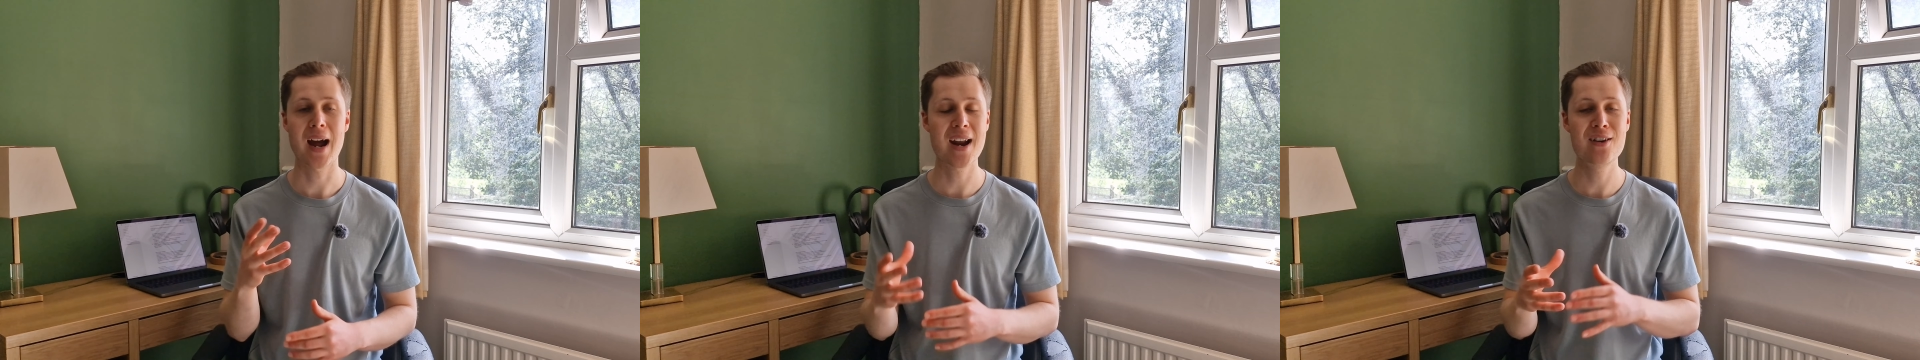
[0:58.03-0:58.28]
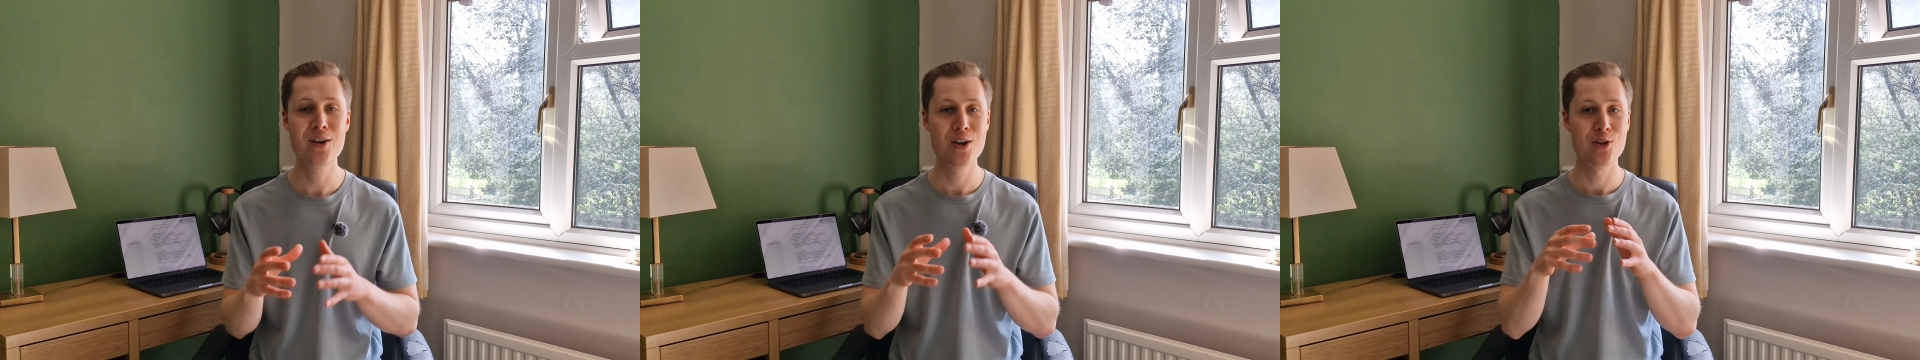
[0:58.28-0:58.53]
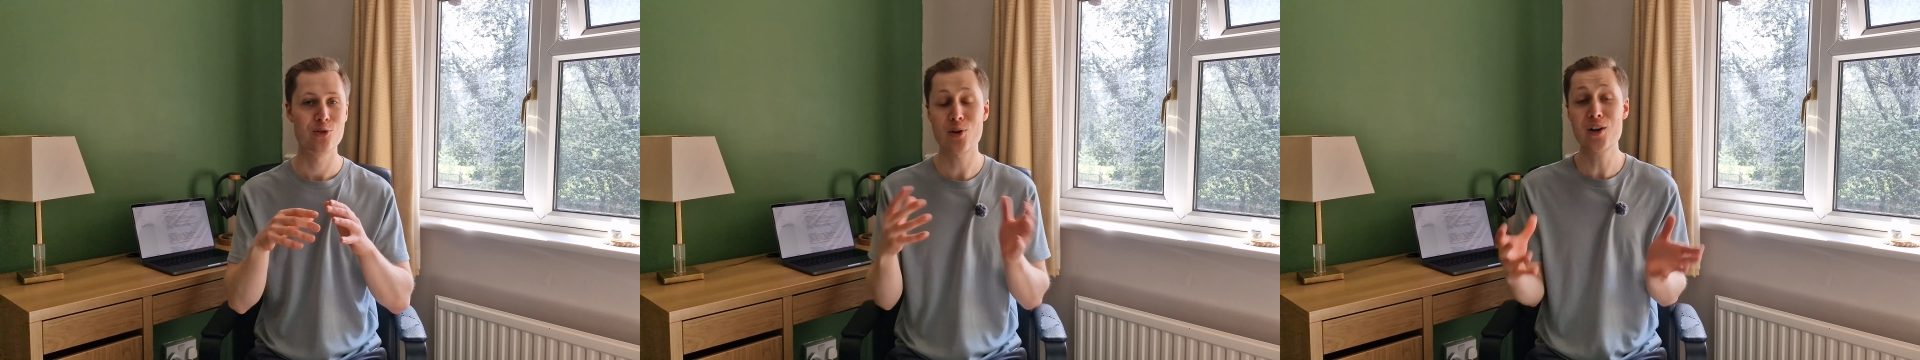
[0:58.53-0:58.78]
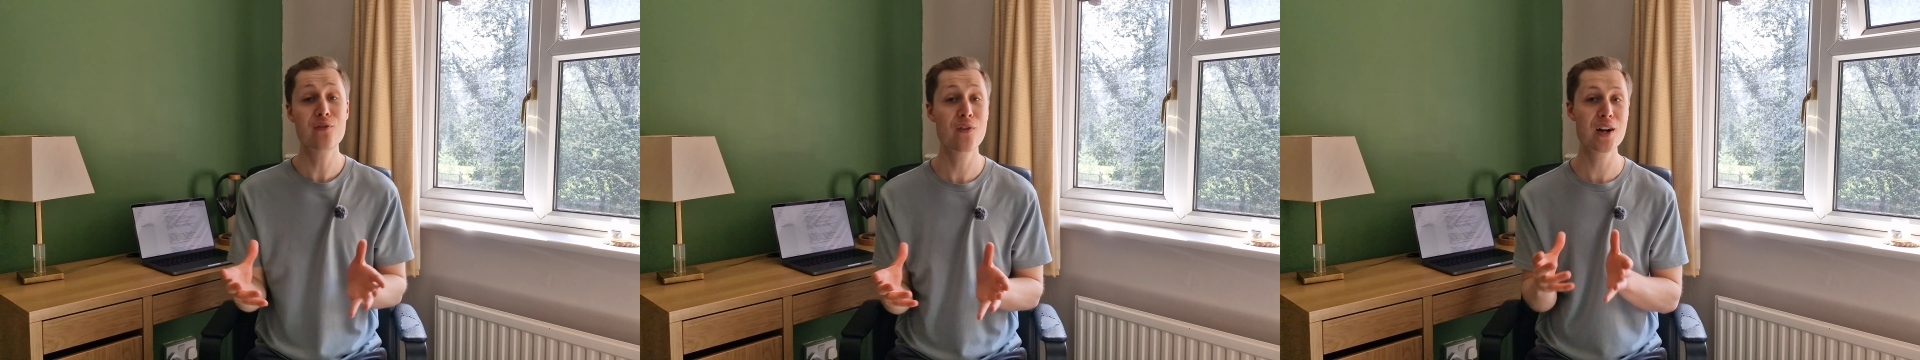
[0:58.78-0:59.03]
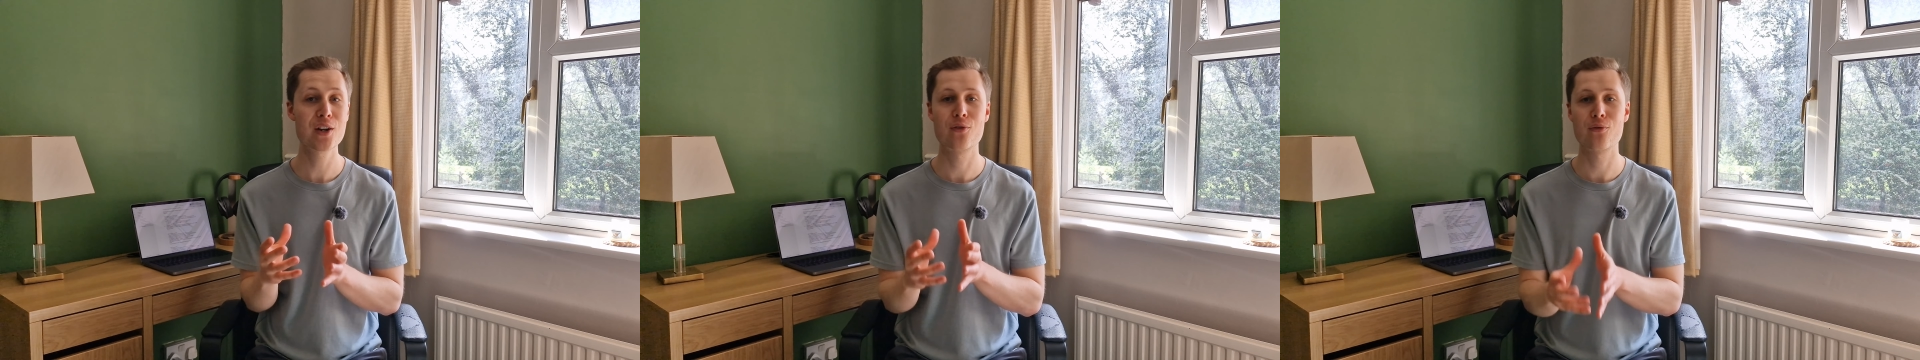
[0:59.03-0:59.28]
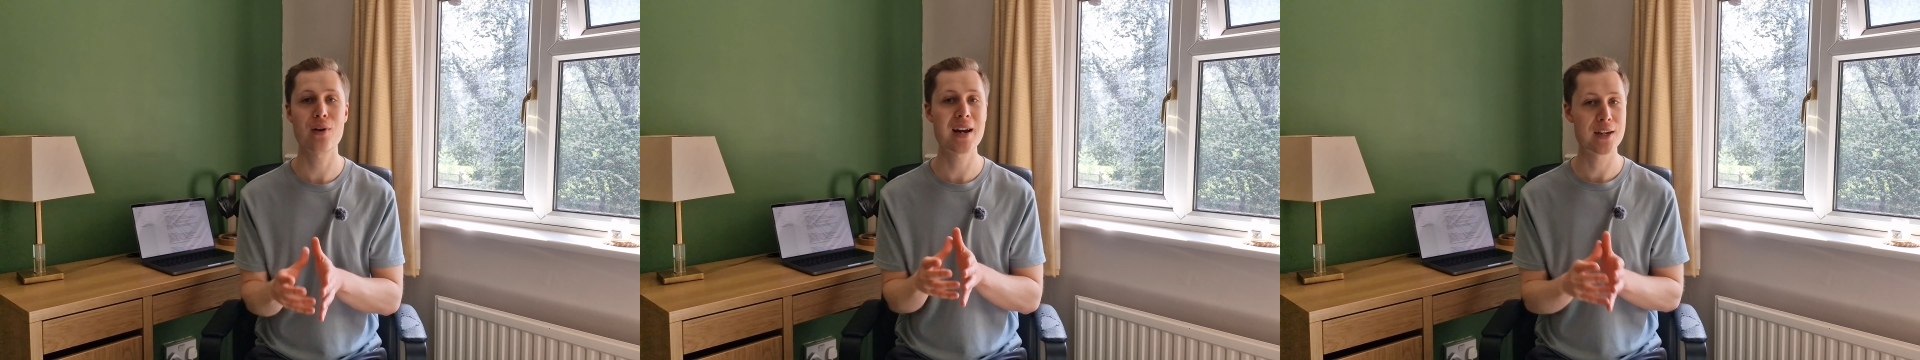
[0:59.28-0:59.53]
and trying to find
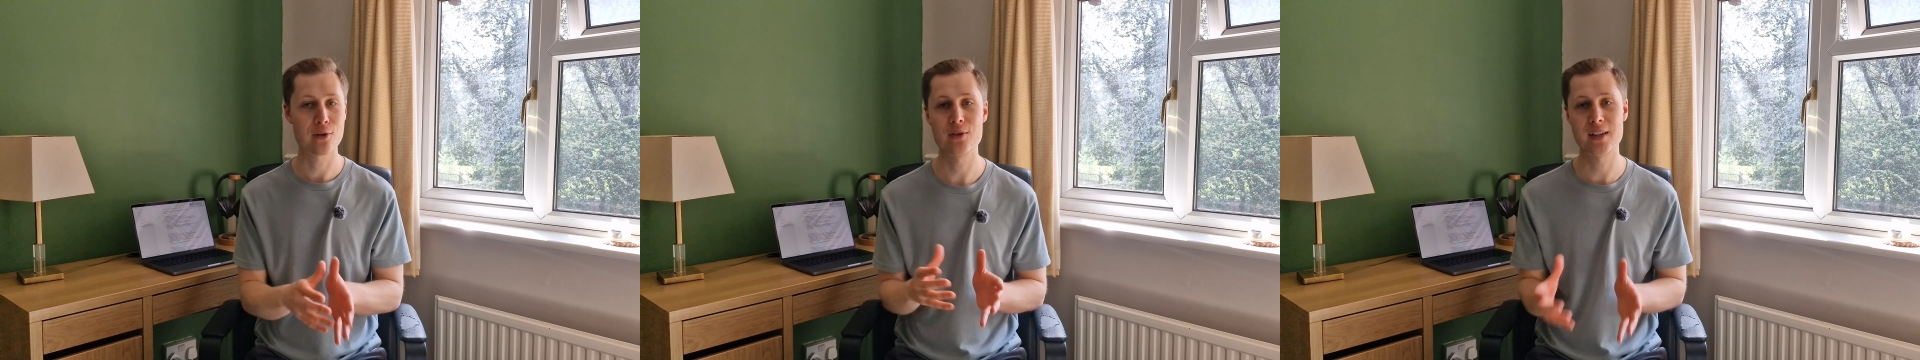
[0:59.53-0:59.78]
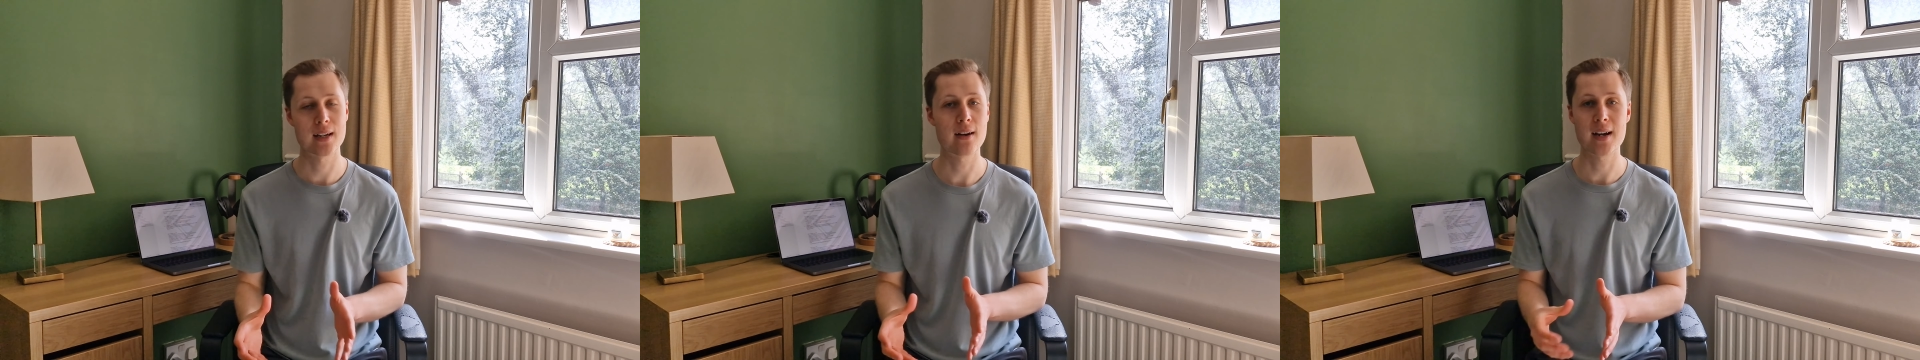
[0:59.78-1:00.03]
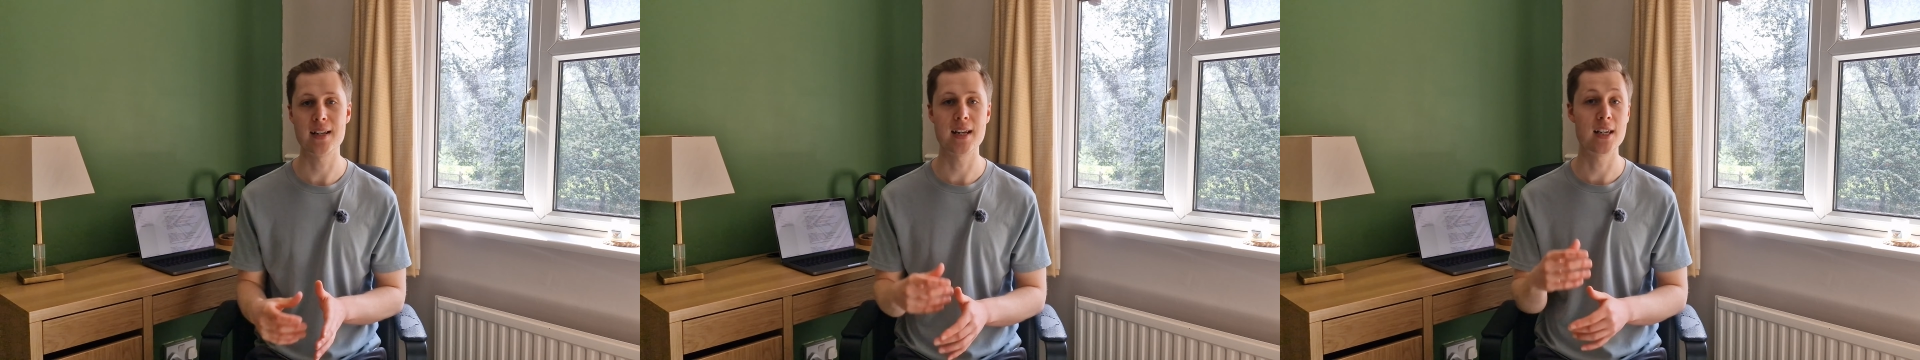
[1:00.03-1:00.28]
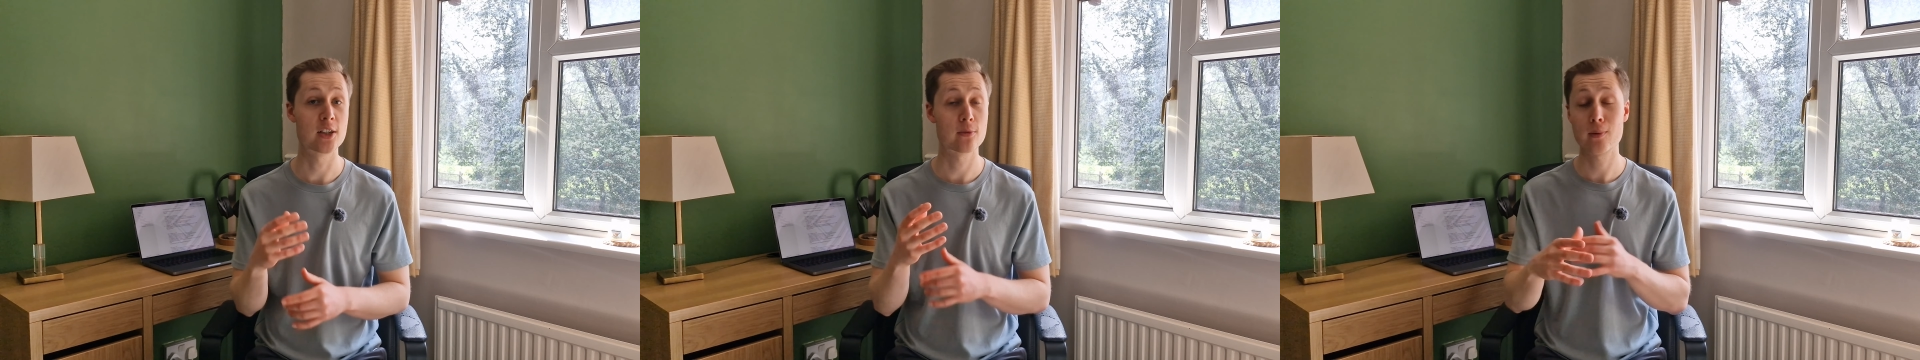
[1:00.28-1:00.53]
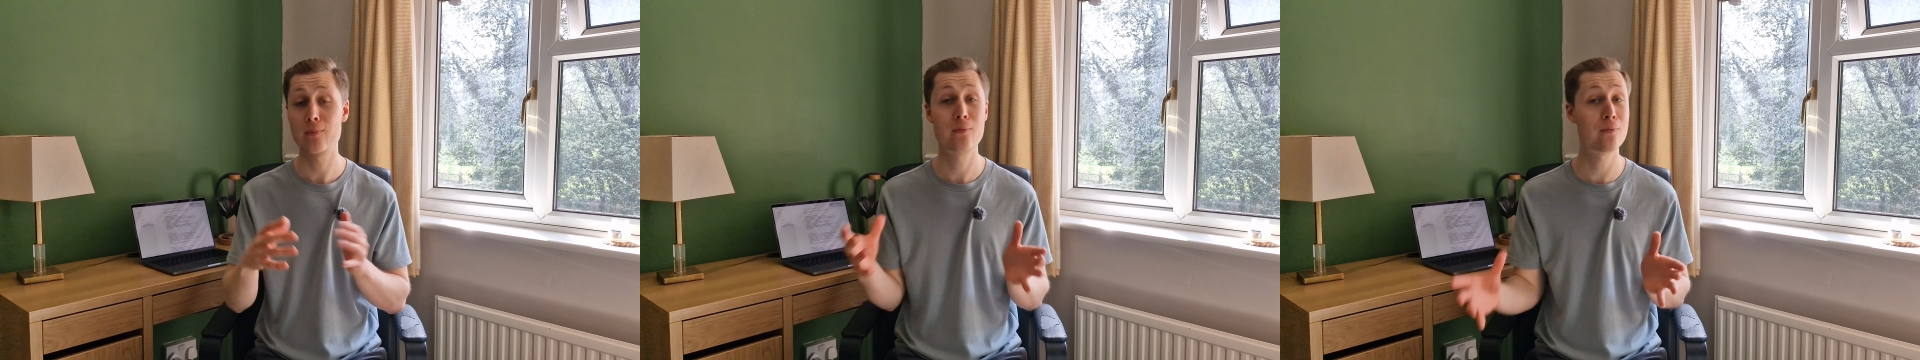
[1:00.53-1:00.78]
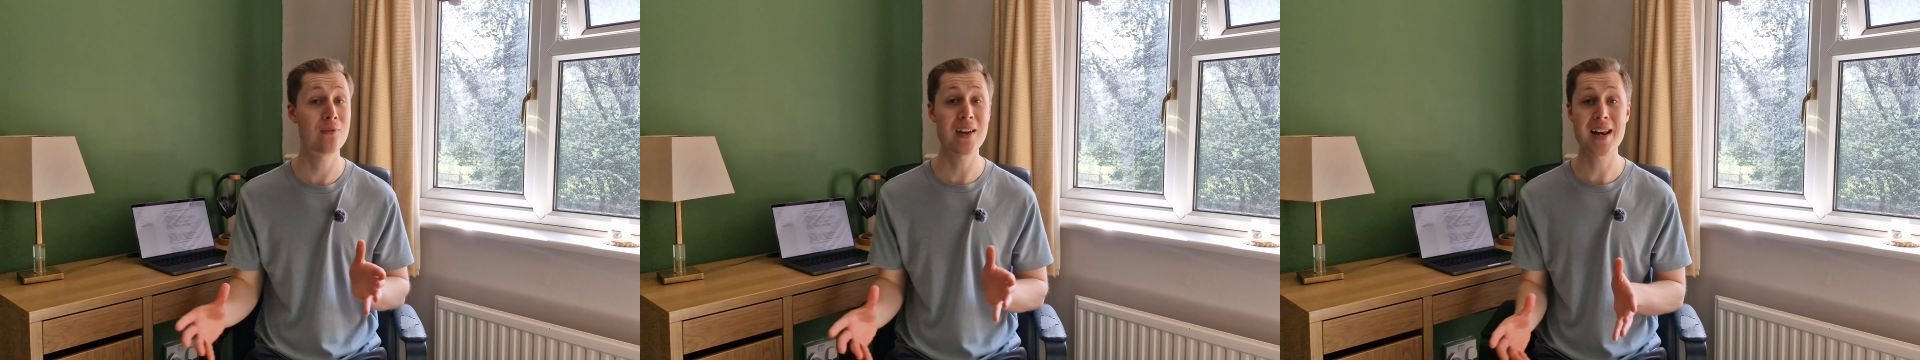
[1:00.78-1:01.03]
great content ideas from
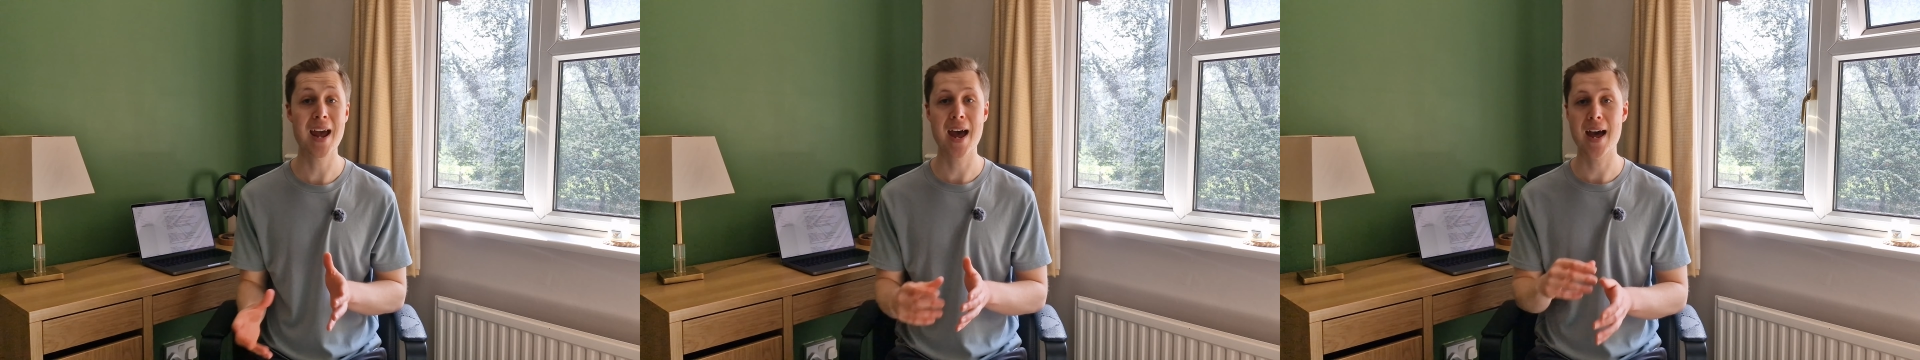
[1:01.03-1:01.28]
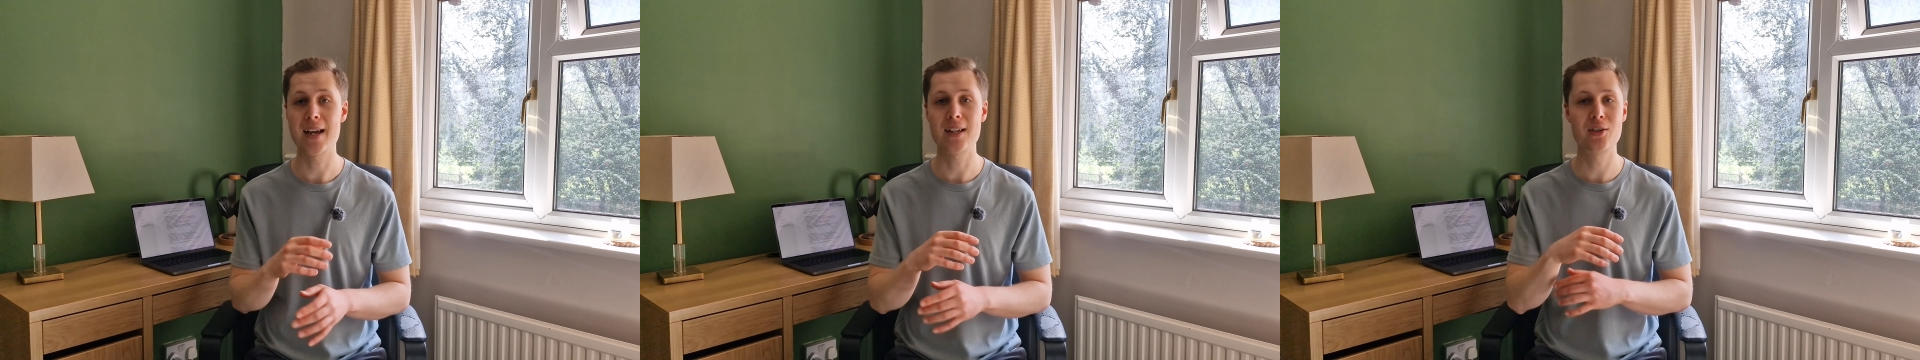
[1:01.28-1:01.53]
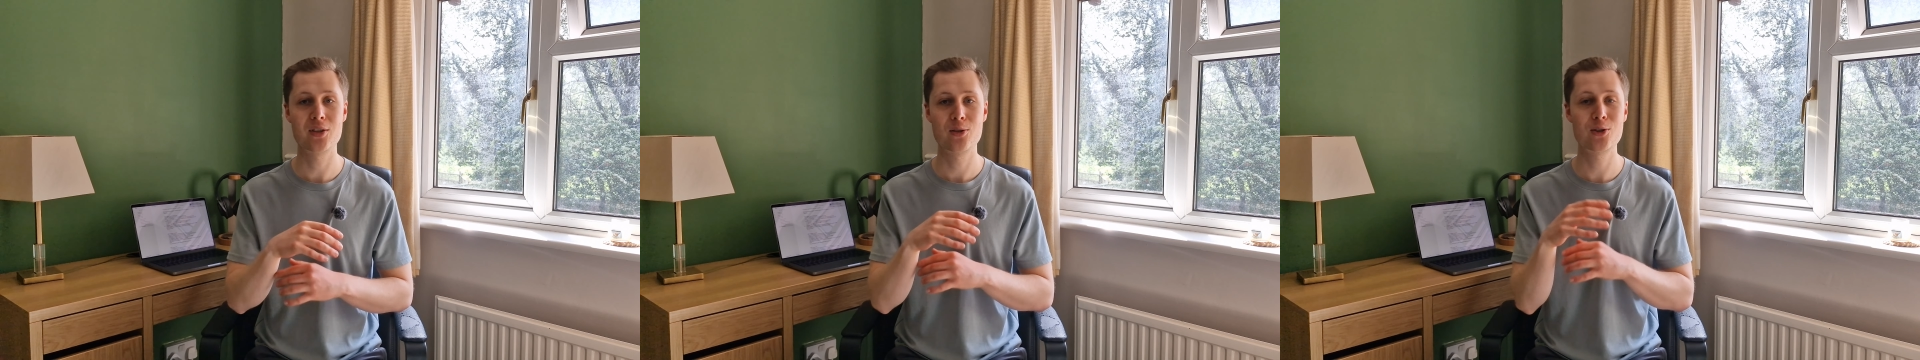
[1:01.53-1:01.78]
thin air is